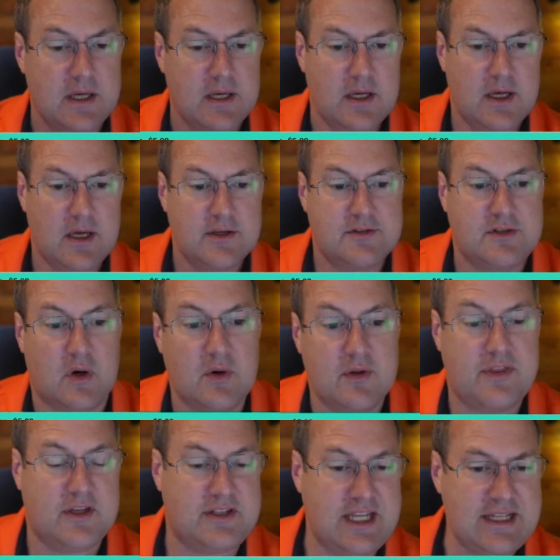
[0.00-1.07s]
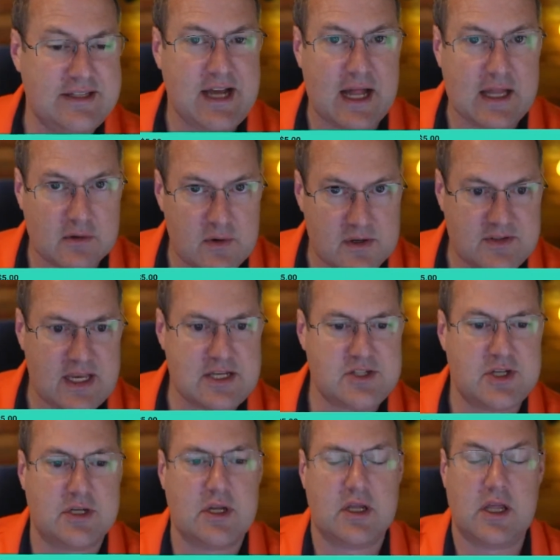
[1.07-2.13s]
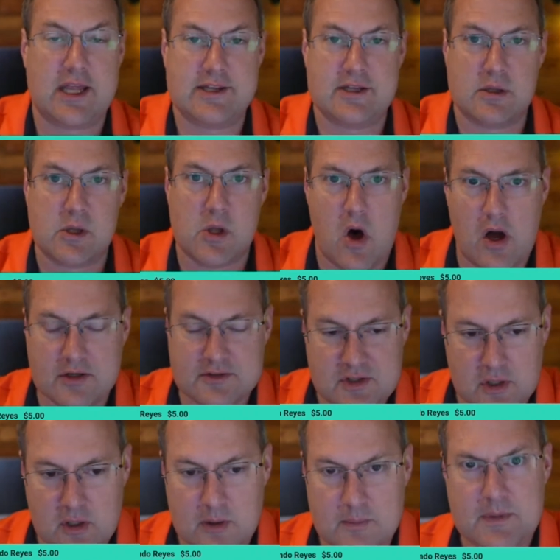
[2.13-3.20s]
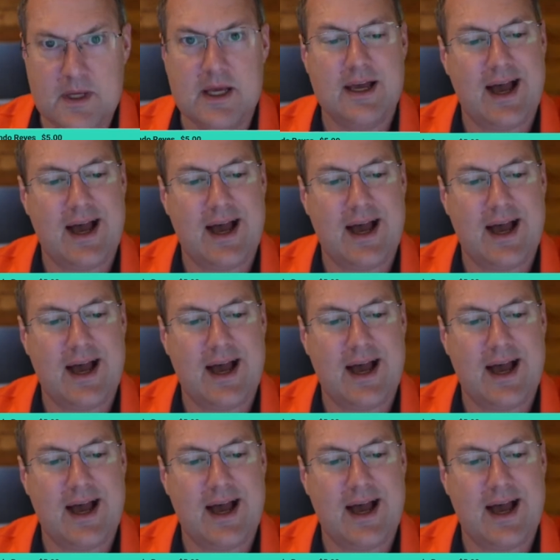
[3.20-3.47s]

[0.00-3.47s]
So the de-dollarization in the long term,